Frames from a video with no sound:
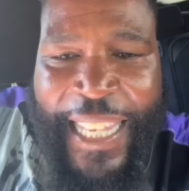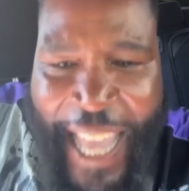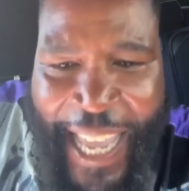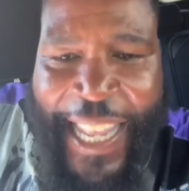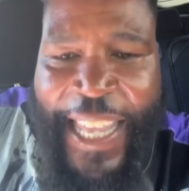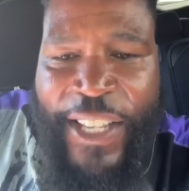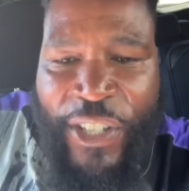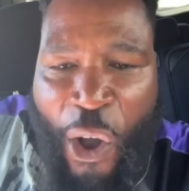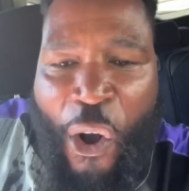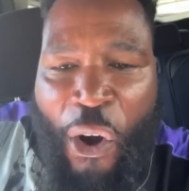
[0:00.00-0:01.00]

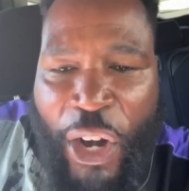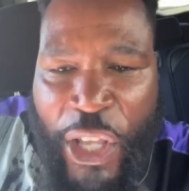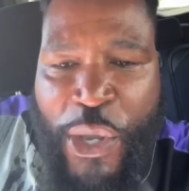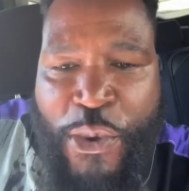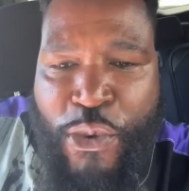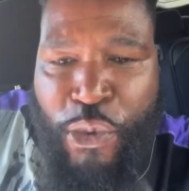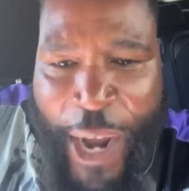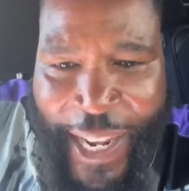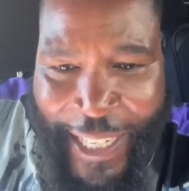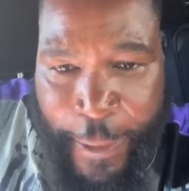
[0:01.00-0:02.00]
Ladies, are you
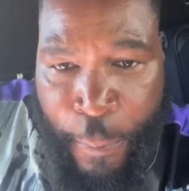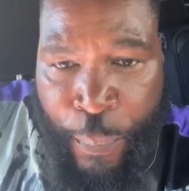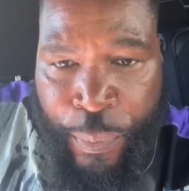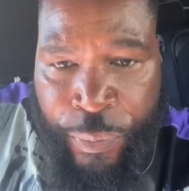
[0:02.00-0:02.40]
ready?